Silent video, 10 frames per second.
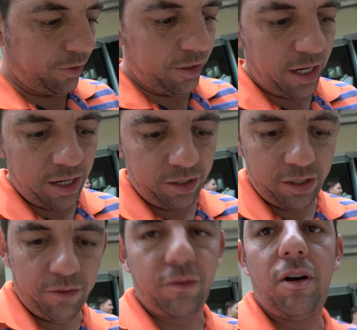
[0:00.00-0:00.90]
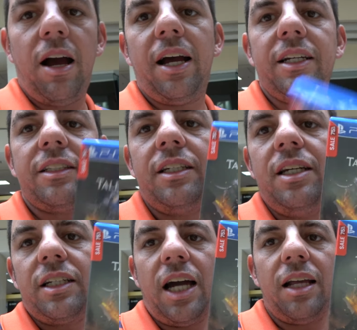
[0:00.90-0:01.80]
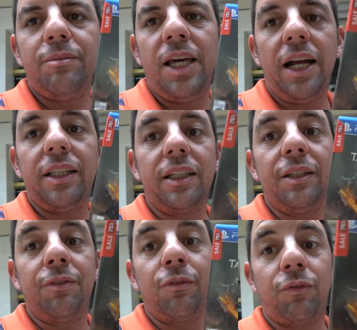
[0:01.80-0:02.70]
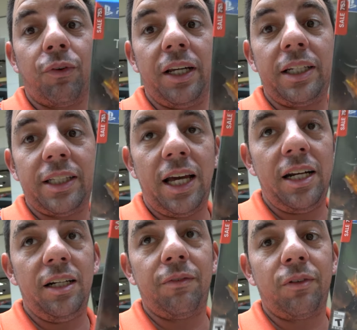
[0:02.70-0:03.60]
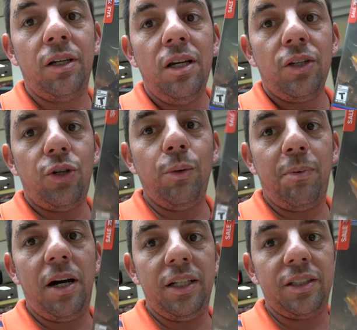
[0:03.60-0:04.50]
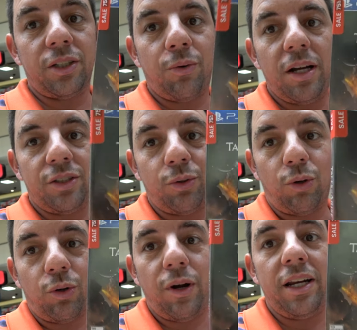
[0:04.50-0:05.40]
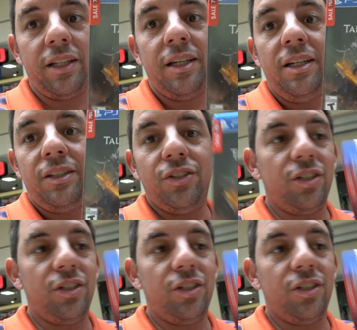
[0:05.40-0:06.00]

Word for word: for Tales of Arise. Got them technically for free because I had enough coupons and credit, store credit to